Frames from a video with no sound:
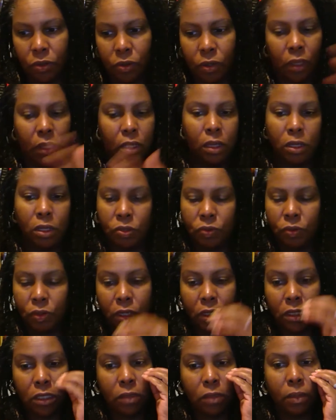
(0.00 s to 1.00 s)
another history
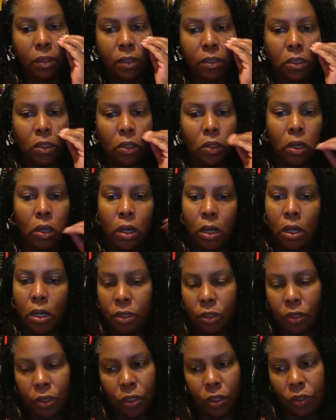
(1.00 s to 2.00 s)
next semester.
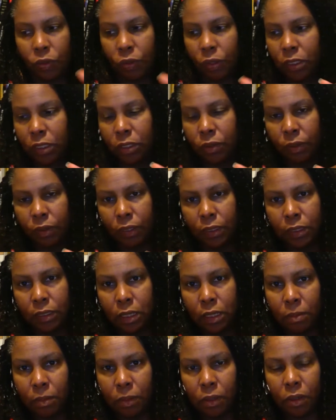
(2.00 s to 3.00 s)
You can do history in the
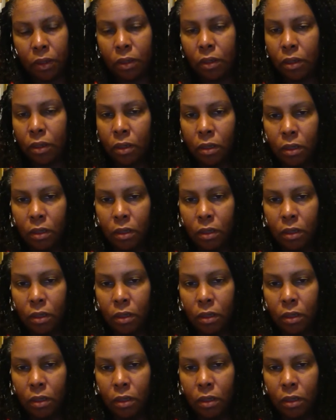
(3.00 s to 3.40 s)
summer.